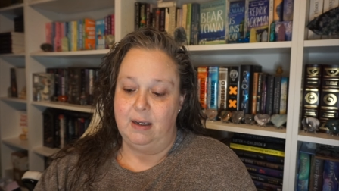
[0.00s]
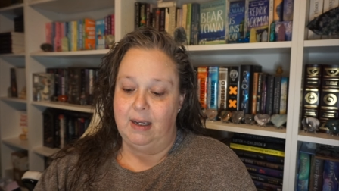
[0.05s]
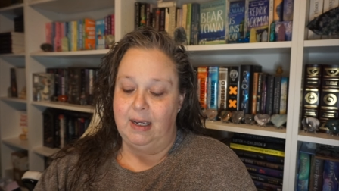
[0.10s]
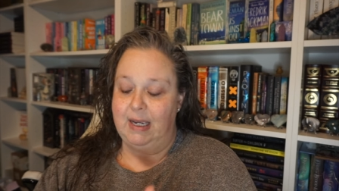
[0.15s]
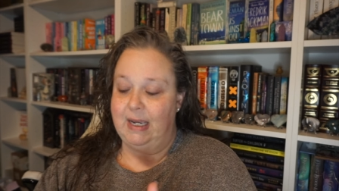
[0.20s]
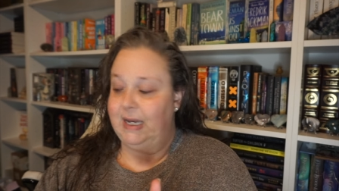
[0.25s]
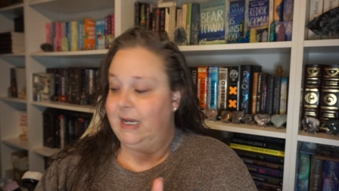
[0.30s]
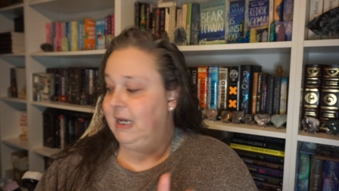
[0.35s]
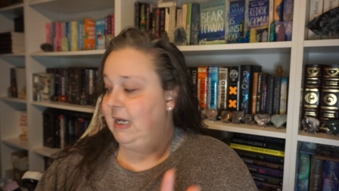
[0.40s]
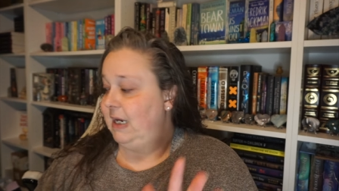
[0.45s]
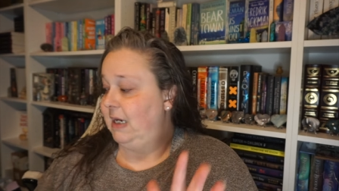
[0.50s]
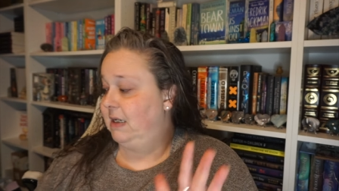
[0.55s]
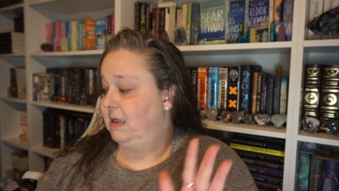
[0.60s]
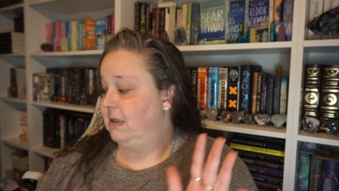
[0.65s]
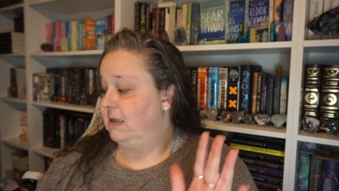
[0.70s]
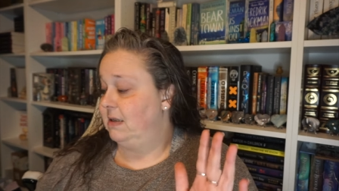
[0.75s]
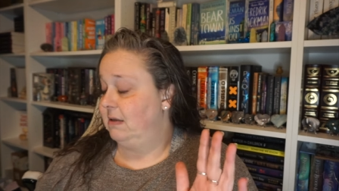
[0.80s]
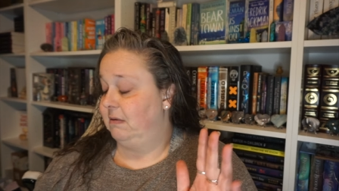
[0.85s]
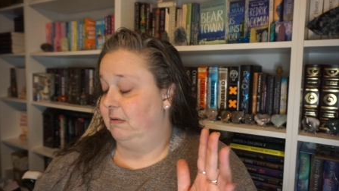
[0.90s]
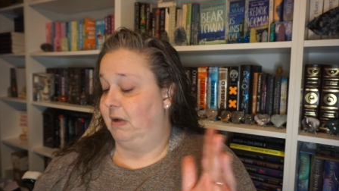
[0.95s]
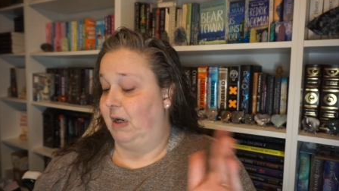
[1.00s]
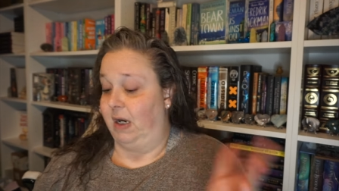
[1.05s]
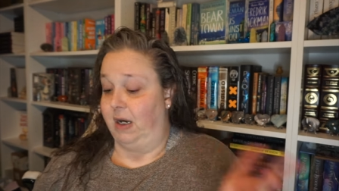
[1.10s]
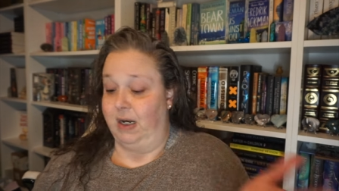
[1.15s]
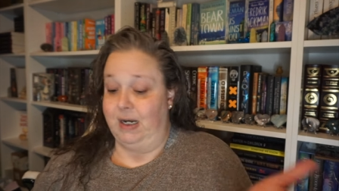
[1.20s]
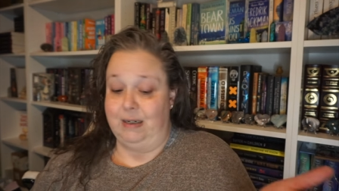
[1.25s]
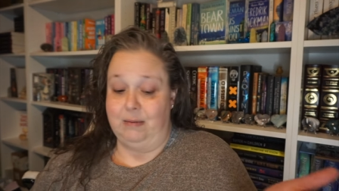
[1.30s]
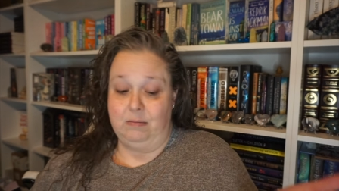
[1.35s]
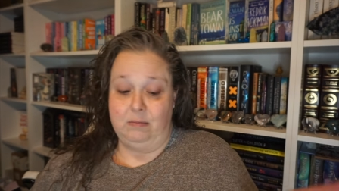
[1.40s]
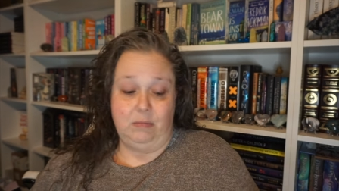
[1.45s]
and
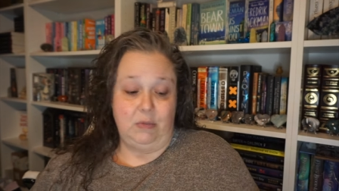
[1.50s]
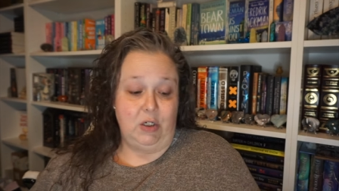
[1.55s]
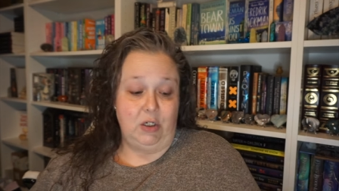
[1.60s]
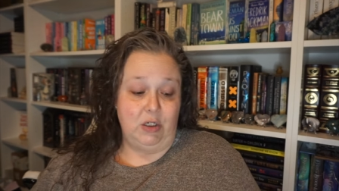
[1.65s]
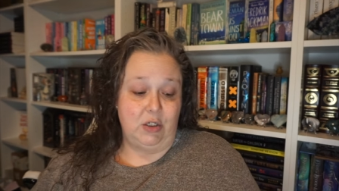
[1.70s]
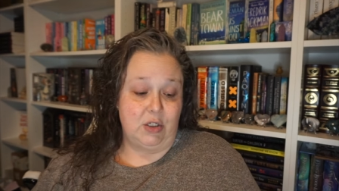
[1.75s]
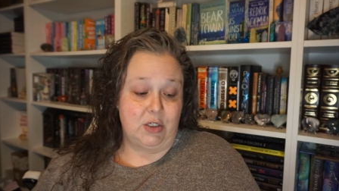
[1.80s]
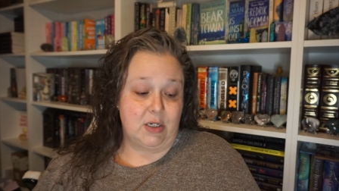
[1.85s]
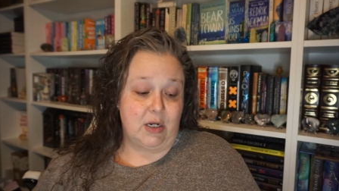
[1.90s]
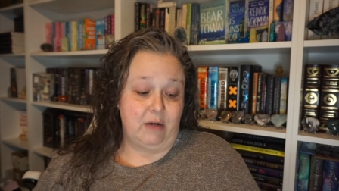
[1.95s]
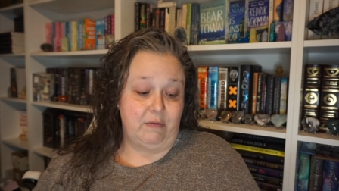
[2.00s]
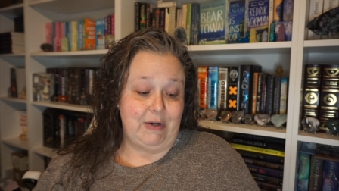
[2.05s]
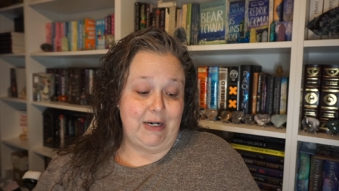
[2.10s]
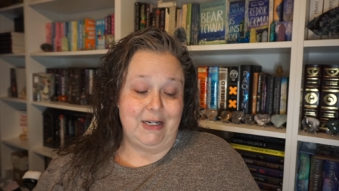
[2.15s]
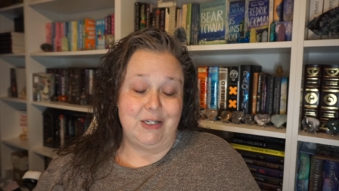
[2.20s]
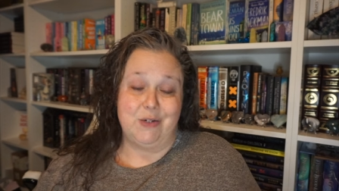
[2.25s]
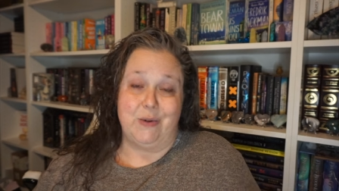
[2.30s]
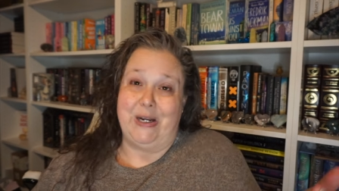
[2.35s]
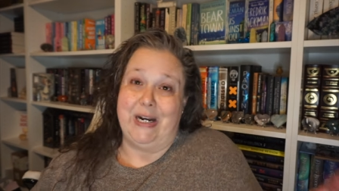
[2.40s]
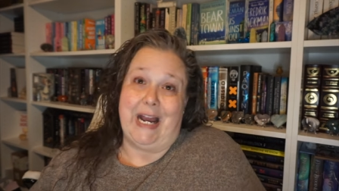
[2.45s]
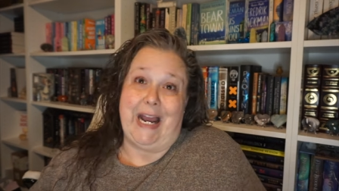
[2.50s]
I'm gonna just cut right into it.